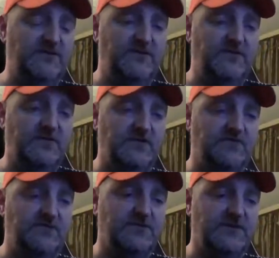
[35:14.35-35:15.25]
if you're
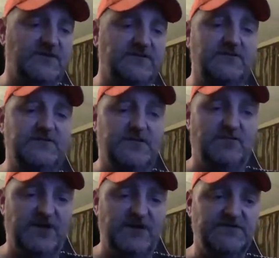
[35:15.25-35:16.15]
texting with
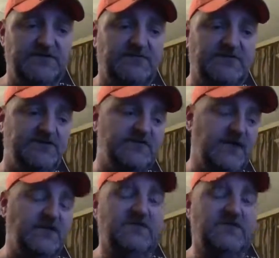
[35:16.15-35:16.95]
somebody and somebody says, yeah,